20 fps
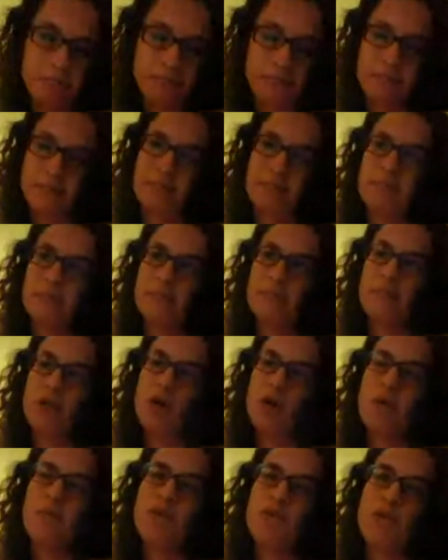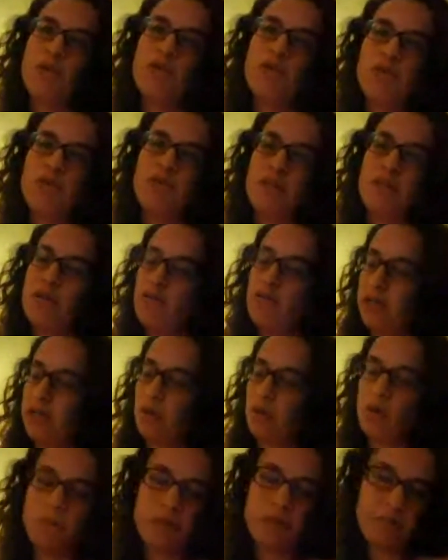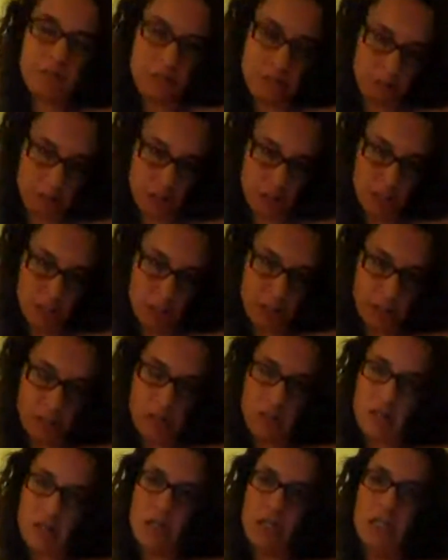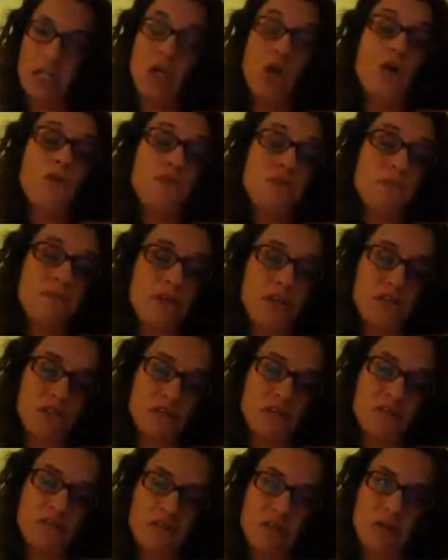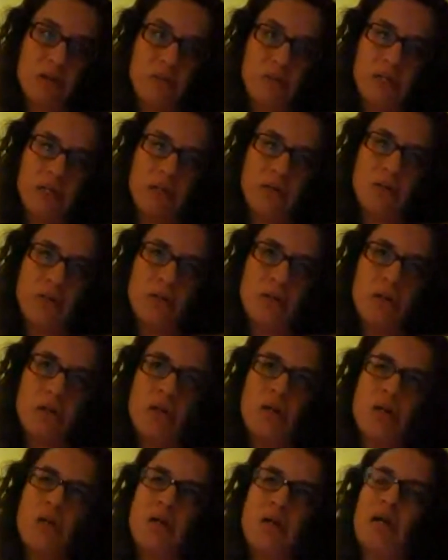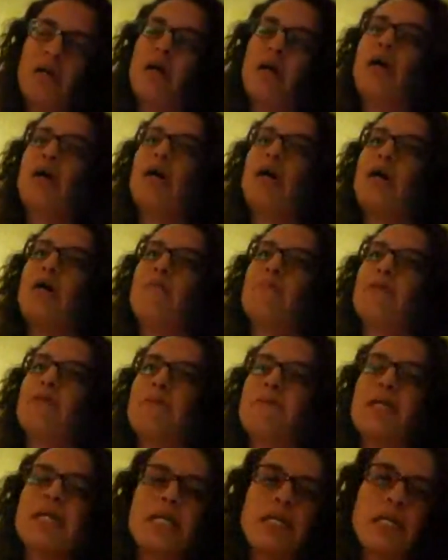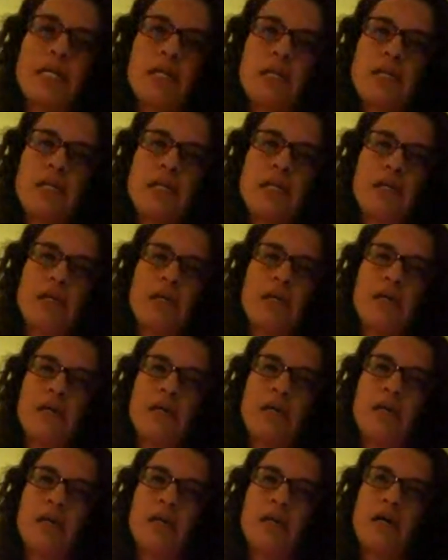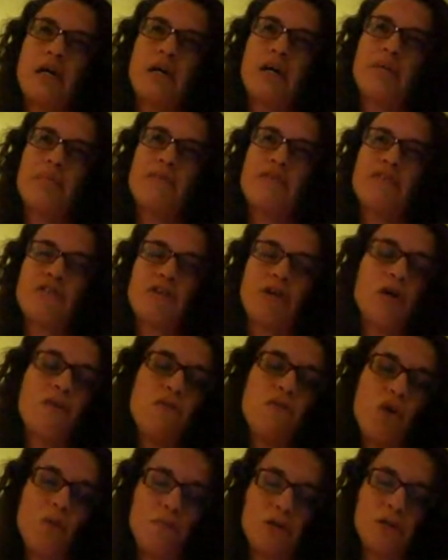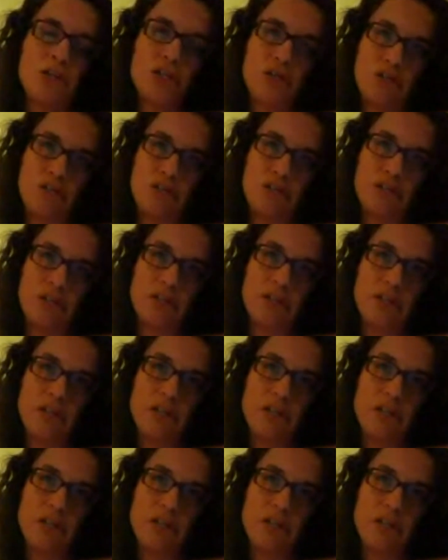UCLA, homeless resource centers like OPCC, the Loaves and Fishes in Sacramento, the Beacon, the Star of Hope in